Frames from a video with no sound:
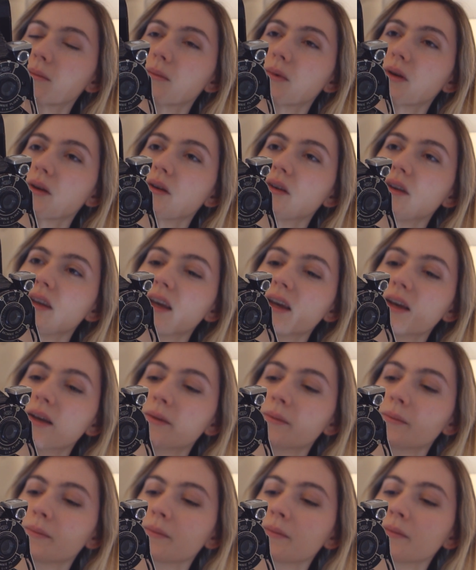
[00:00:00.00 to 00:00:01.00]
but yeah,
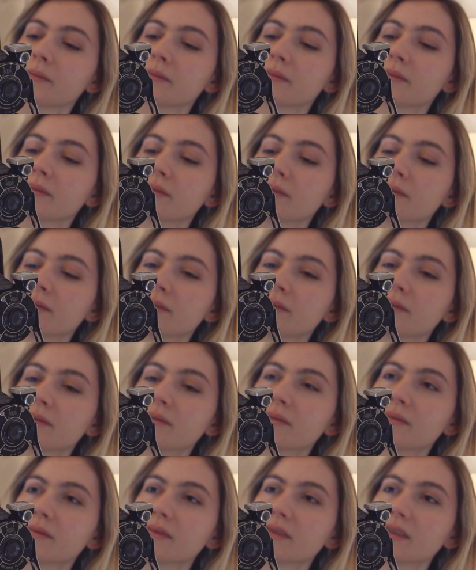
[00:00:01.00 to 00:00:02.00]

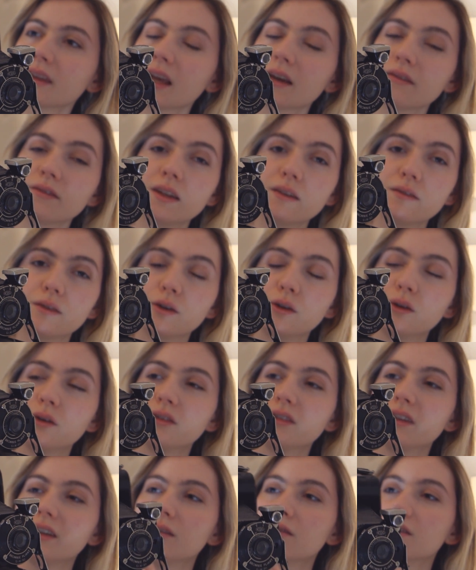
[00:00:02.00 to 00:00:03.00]
I've never
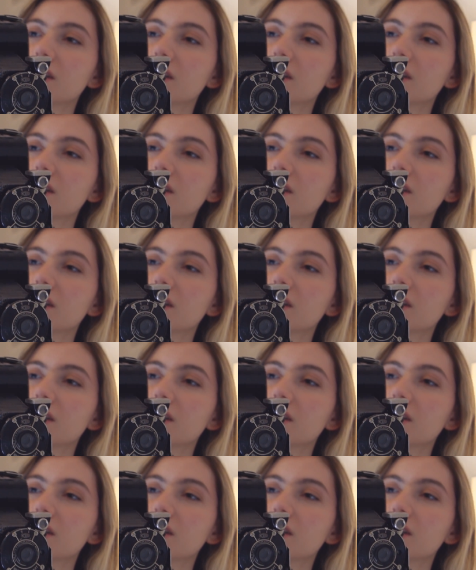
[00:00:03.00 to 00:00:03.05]
used it